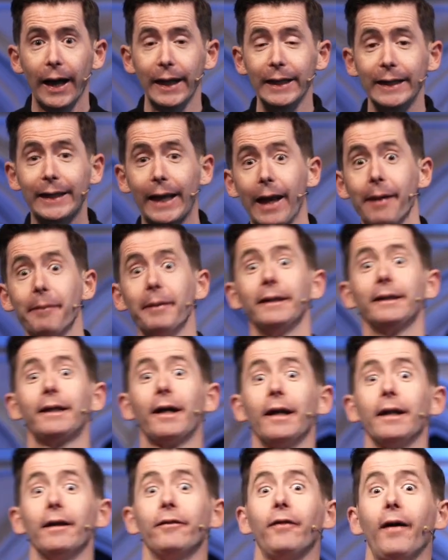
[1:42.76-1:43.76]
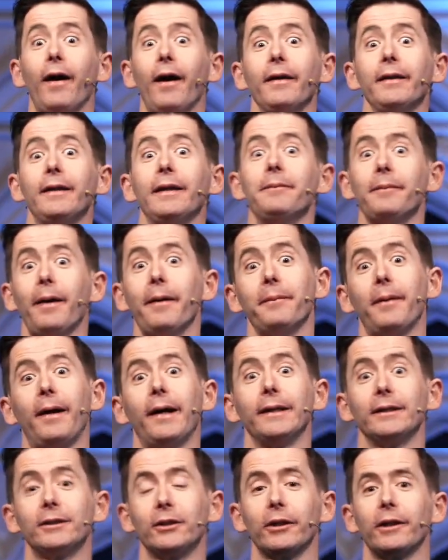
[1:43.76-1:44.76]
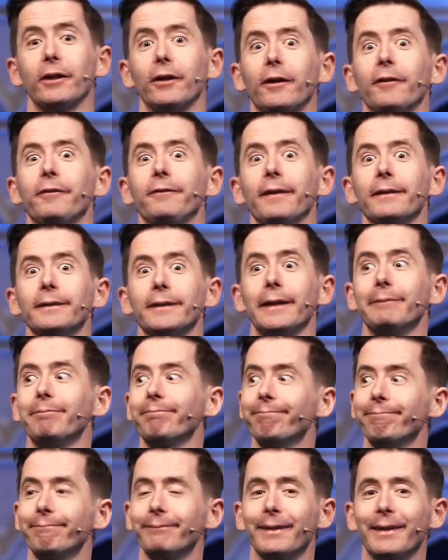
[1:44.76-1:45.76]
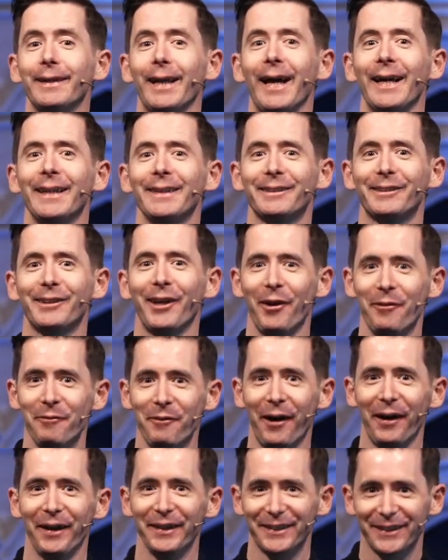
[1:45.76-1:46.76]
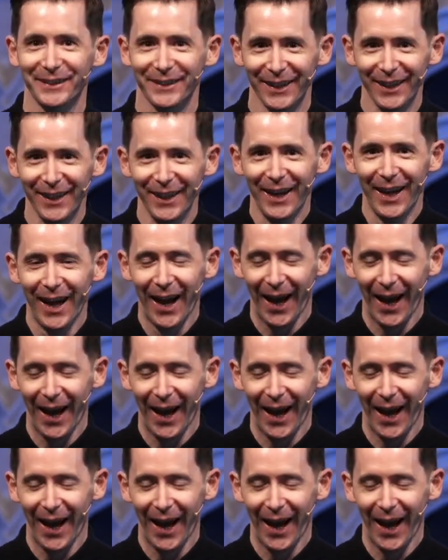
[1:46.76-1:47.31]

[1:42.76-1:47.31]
And he came in, kind of undid my mic, took it off, and I was like, thanks so much.